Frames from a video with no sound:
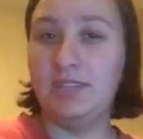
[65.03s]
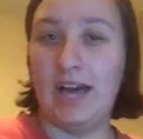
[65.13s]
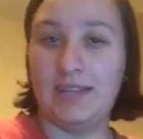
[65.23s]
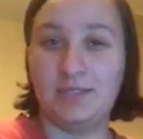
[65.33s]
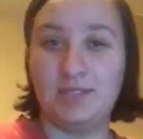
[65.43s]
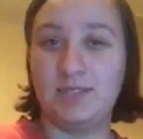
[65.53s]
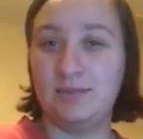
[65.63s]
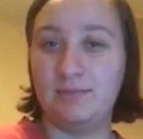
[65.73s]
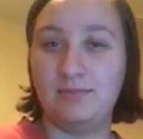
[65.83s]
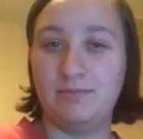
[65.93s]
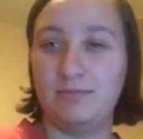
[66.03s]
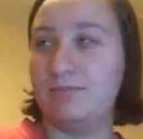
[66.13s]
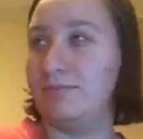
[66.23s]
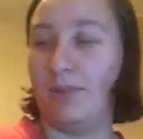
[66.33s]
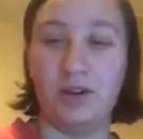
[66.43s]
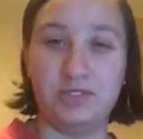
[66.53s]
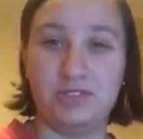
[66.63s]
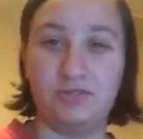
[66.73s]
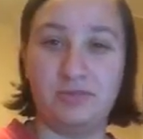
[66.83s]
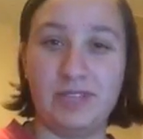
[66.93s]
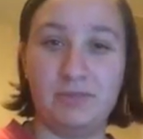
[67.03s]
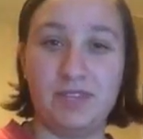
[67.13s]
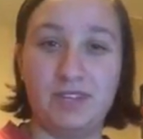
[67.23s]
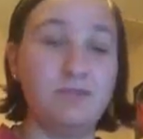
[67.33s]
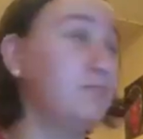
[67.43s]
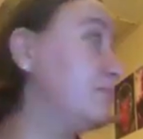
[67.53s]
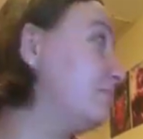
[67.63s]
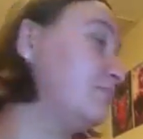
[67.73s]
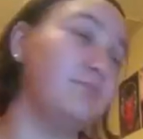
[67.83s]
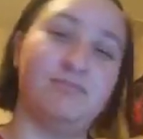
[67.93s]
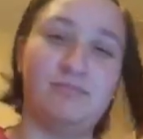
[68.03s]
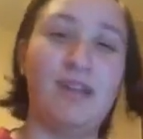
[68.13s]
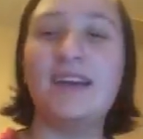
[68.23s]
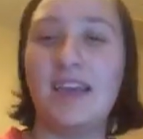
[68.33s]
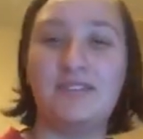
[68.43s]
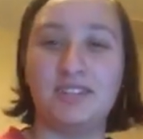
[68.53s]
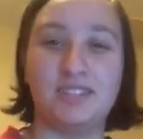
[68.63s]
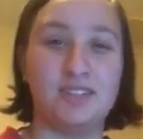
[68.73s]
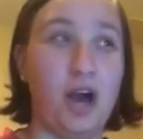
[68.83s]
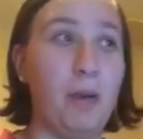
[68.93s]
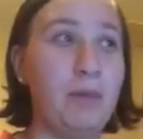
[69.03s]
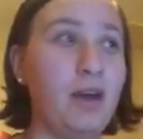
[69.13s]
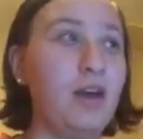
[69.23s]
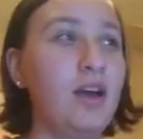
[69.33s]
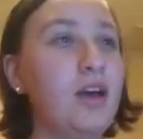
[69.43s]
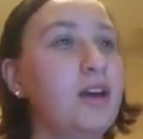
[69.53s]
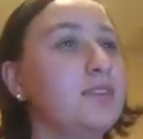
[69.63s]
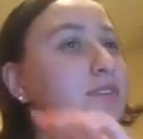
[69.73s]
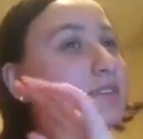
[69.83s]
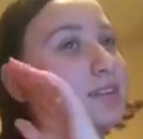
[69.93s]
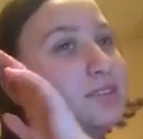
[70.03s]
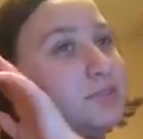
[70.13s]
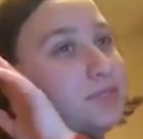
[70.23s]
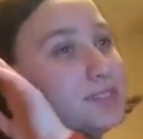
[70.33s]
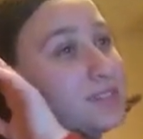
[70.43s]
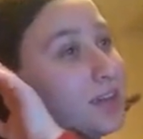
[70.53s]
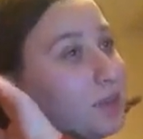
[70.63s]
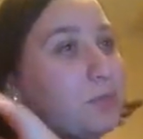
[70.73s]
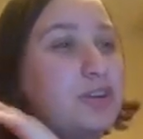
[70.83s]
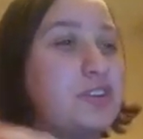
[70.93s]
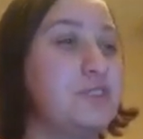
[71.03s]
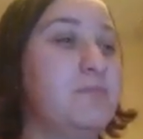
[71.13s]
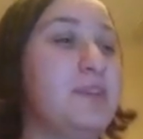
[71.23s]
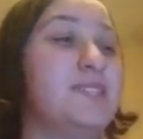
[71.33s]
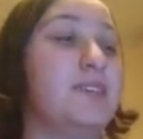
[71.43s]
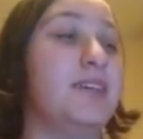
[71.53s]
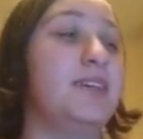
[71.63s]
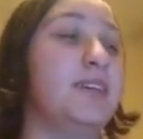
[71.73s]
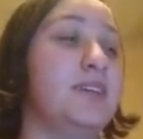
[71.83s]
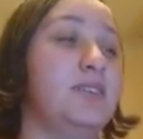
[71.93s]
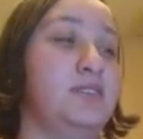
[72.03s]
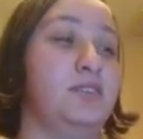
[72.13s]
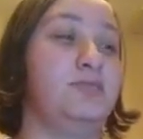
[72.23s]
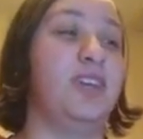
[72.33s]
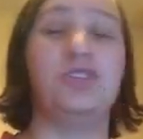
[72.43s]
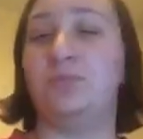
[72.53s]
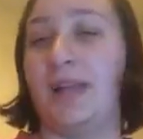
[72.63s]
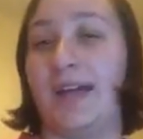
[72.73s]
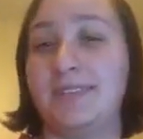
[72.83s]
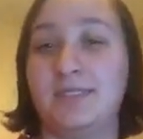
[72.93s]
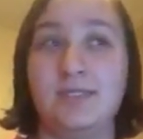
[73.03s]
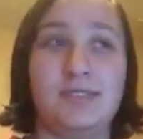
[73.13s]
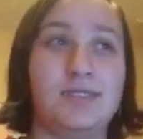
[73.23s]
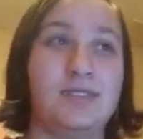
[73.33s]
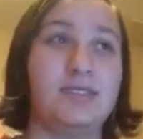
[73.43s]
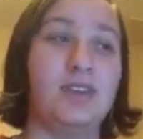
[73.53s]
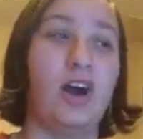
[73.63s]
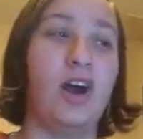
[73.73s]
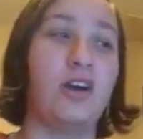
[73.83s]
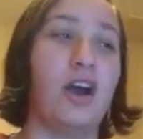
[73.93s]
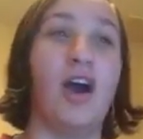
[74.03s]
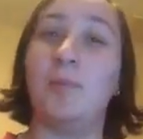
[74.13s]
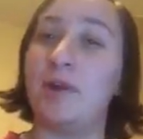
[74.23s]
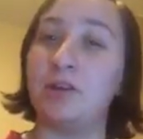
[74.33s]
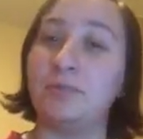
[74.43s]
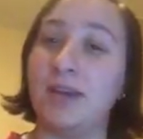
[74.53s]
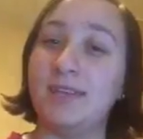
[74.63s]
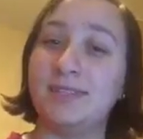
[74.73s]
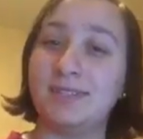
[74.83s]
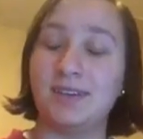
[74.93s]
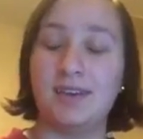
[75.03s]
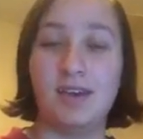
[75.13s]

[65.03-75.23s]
that's also something I can't really stop. So the song I'm going to be singing is Rachel Platten's song, A Better Place.